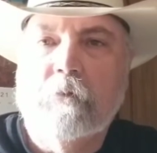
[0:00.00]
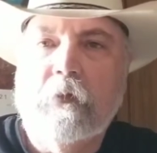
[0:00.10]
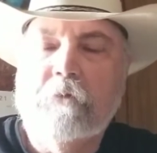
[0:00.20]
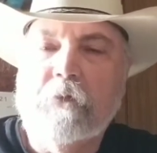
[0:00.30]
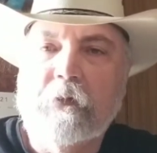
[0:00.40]

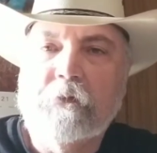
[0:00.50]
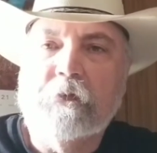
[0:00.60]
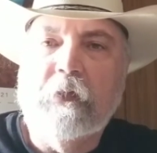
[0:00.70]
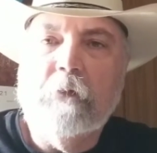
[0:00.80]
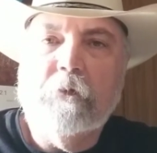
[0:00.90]
Hey friends
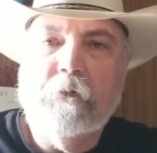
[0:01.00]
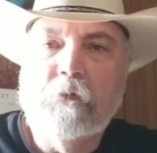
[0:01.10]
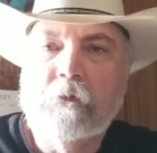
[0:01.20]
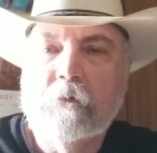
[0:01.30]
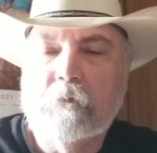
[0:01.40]
and
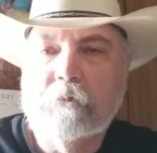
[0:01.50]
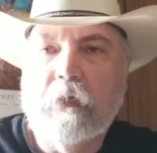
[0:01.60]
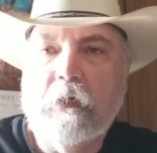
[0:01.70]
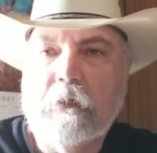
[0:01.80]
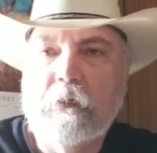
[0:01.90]
neighbors, old
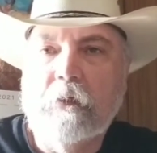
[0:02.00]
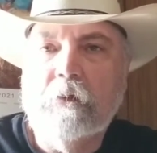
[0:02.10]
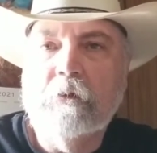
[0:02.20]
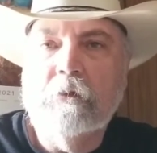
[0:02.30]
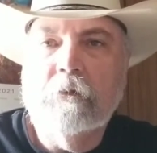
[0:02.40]
Doc
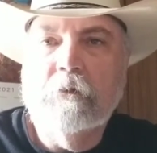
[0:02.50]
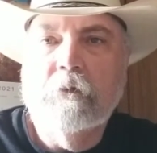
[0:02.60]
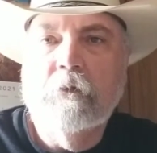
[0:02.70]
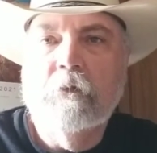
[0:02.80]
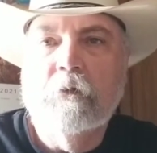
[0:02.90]
here.
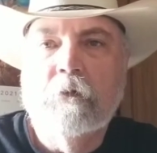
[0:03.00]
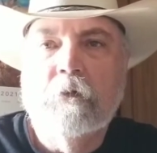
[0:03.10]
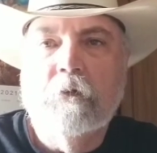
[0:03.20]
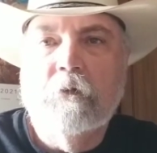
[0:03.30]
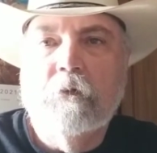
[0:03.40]

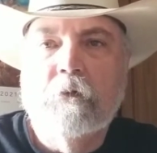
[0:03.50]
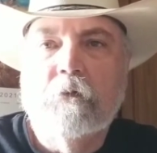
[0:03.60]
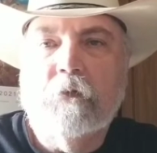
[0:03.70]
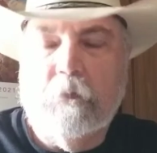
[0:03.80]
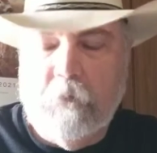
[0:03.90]

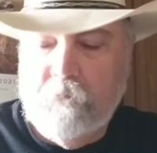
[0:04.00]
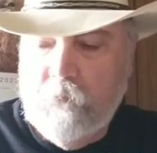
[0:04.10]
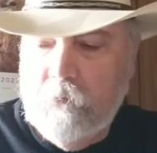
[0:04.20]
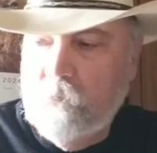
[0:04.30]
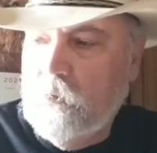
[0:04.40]
Some of
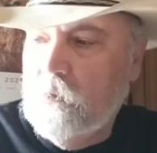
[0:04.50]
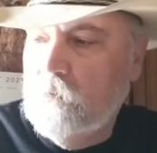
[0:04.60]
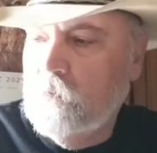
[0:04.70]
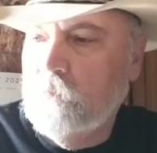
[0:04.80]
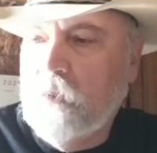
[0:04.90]
you uh,
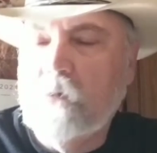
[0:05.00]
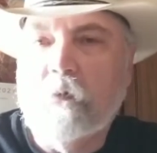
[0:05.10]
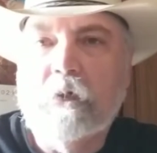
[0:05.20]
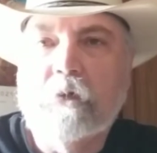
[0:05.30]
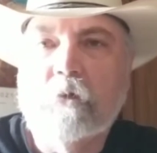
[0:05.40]
may be
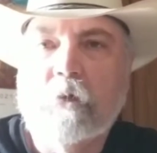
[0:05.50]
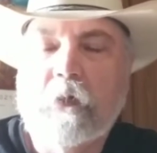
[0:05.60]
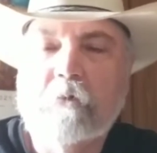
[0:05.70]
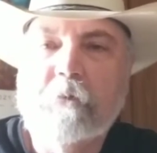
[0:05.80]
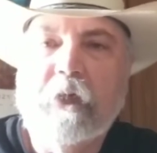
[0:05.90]
wondering where
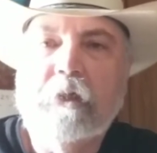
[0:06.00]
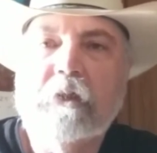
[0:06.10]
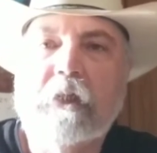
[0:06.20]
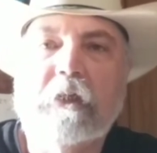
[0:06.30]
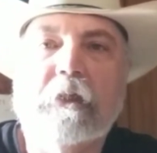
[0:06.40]
I've been
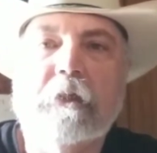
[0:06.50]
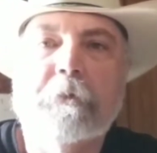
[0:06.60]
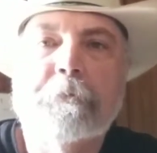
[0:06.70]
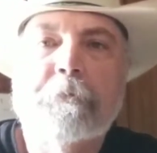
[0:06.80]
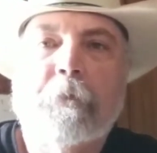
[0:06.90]
lately.
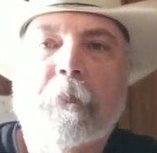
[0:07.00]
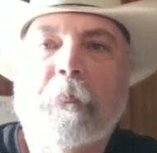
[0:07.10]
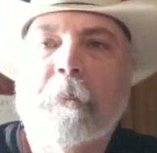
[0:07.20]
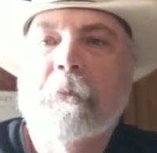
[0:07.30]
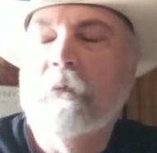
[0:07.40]

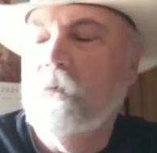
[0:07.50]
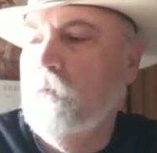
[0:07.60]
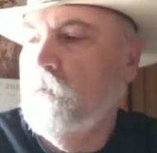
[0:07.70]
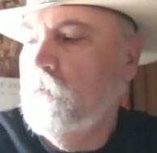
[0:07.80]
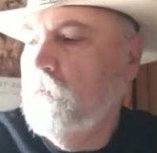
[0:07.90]

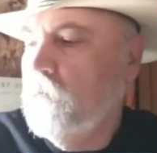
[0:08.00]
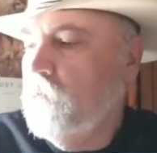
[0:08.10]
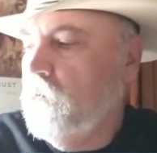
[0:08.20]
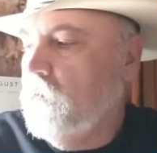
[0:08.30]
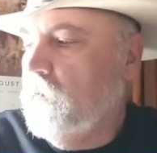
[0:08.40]

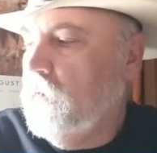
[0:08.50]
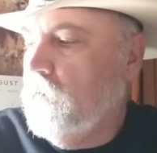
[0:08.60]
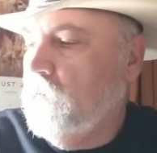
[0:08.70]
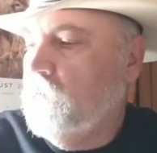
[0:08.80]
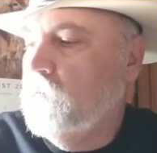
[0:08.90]
And
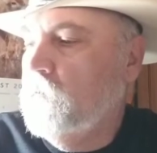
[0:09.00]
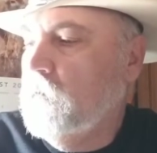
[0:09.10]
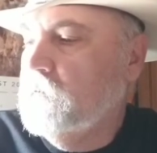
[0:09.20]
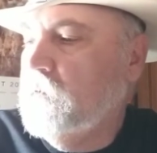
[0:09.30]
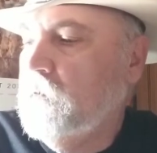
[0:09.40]
uh,
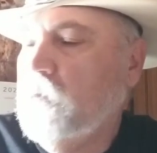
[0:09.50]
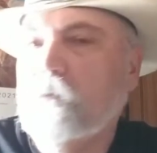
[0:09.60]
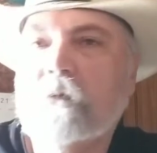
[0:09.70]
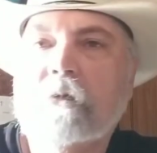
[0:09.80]
I tell you,